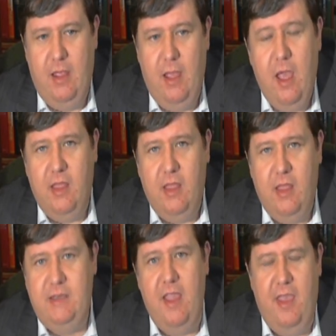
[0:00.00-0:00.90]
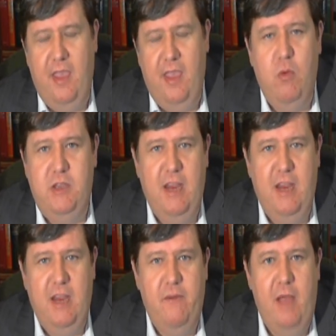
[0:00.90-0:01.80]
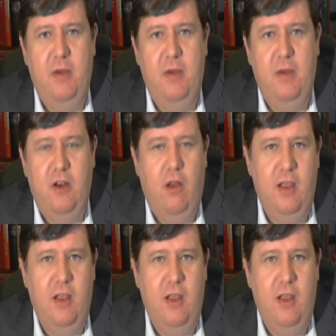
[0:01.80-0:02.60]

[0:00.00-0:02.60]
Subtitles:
The second thing was a team of eminent lawyers,